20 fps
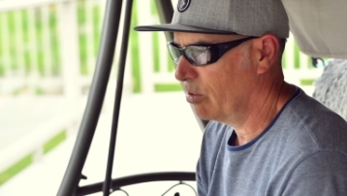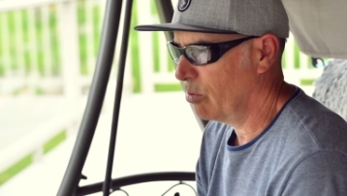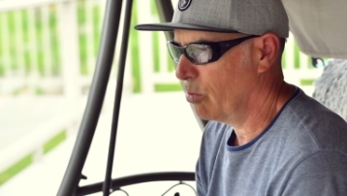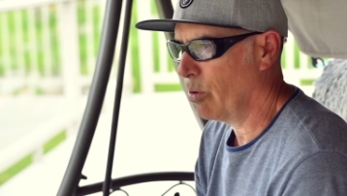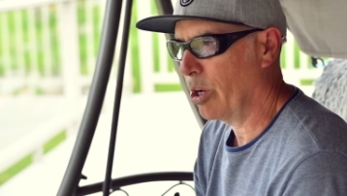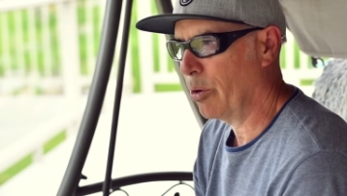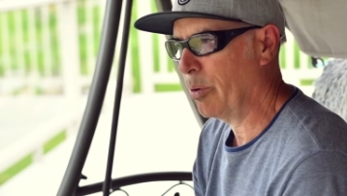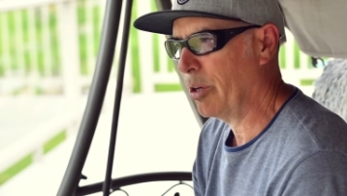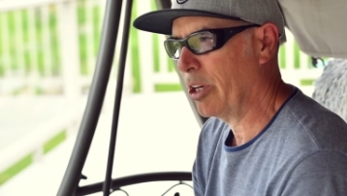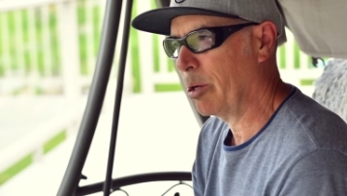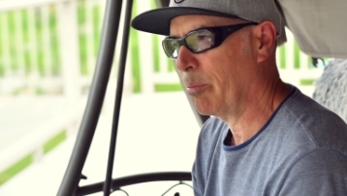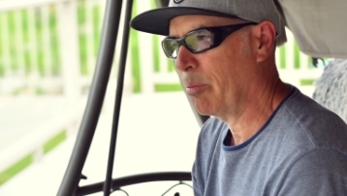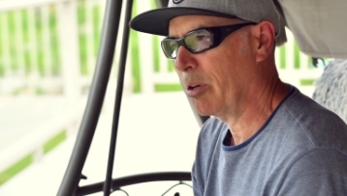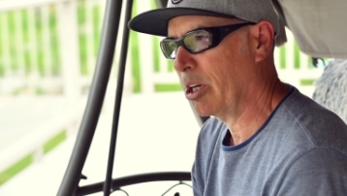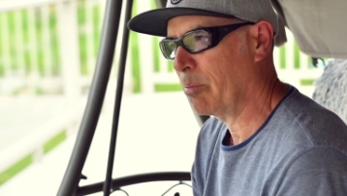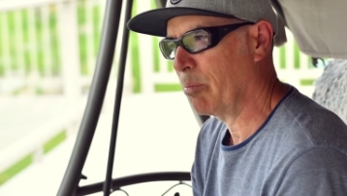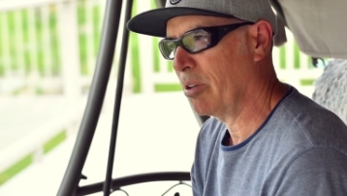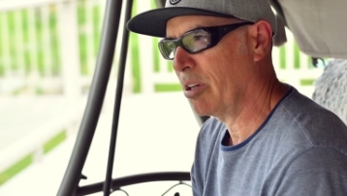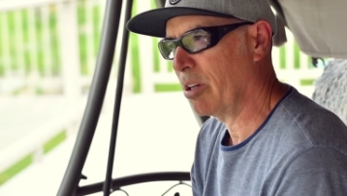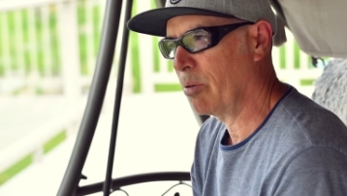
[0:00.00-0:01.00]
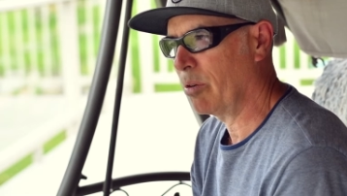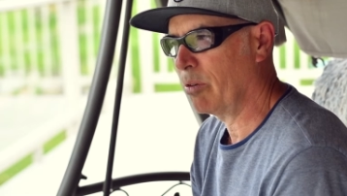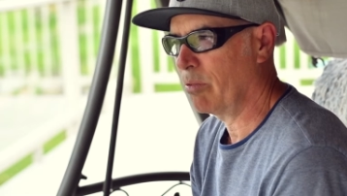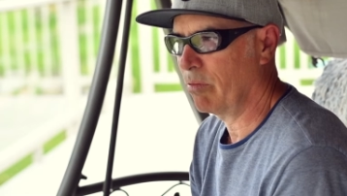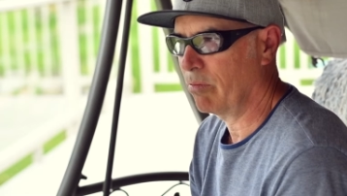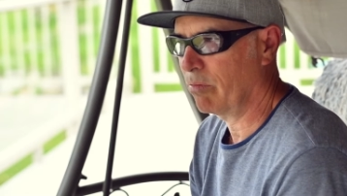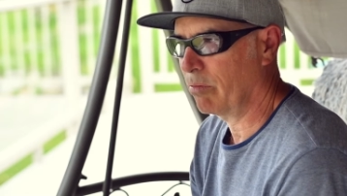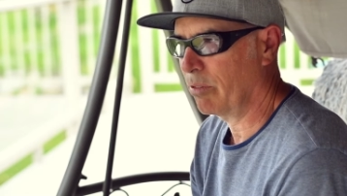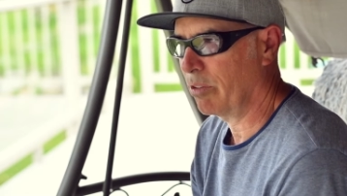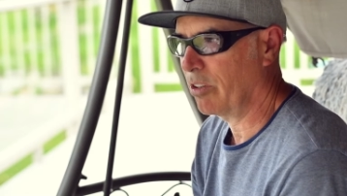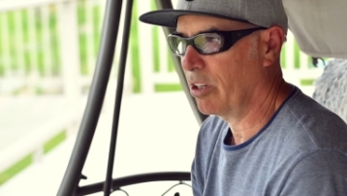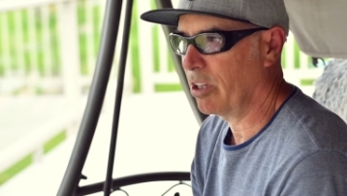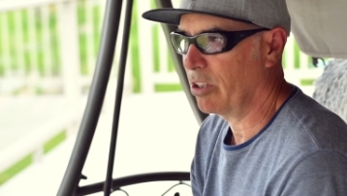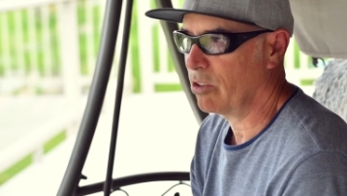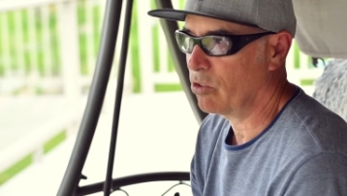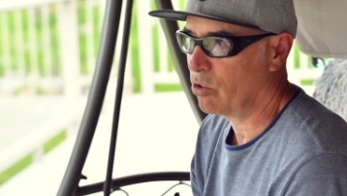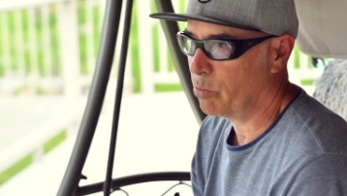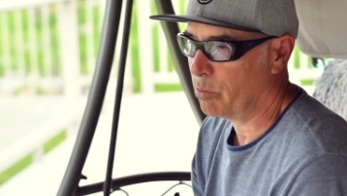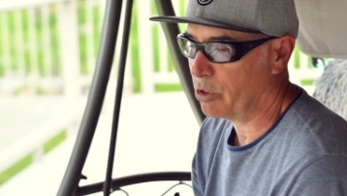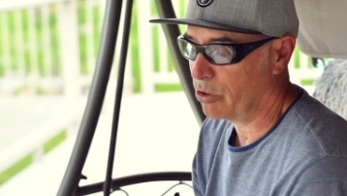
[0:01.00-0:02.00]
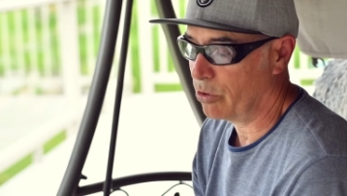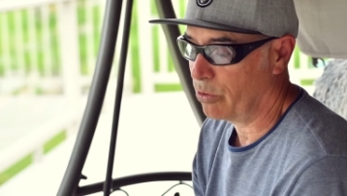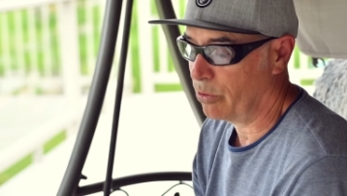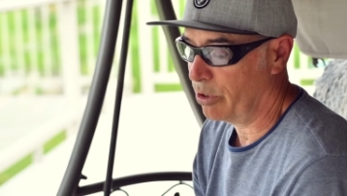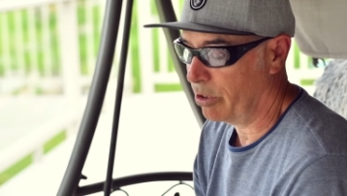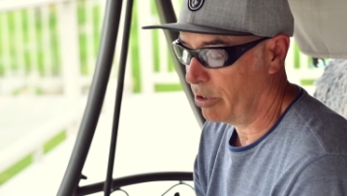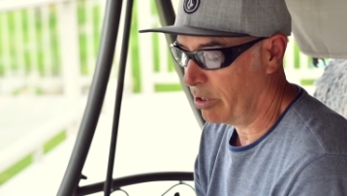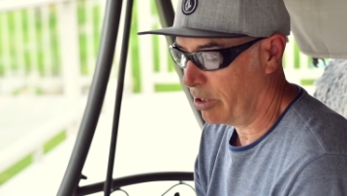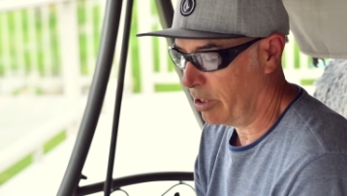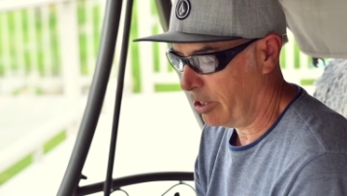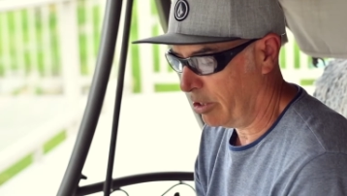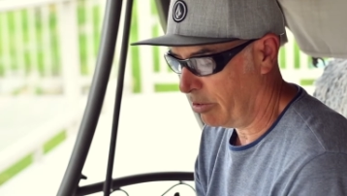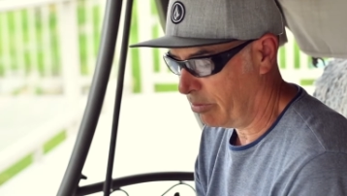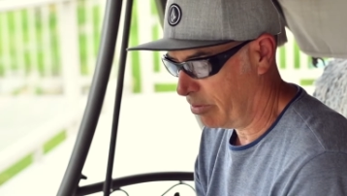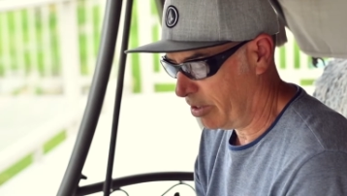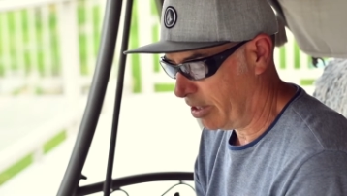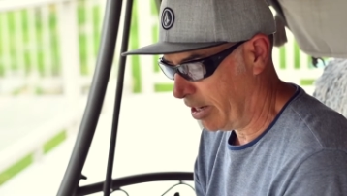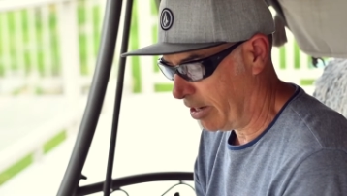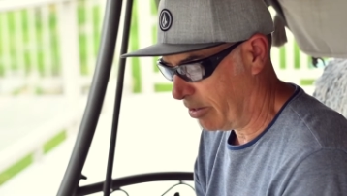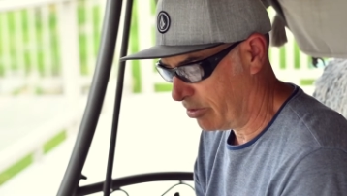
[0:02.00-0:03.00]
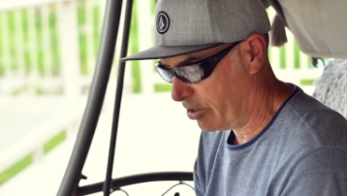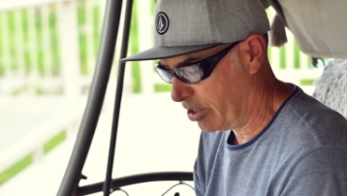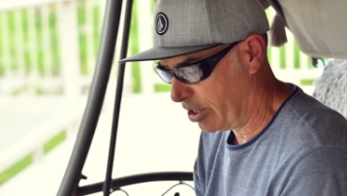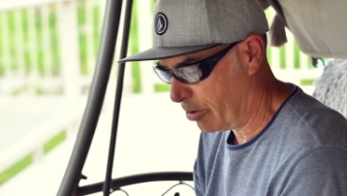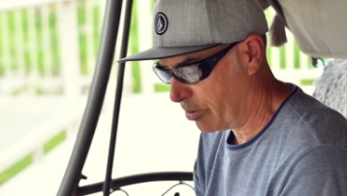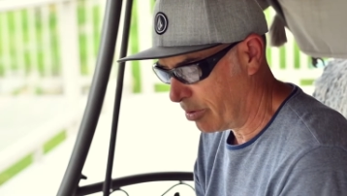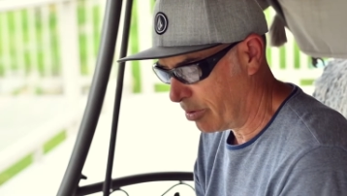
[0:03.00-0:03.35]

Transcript: Why are we coming up there when we've got so much going on down down south?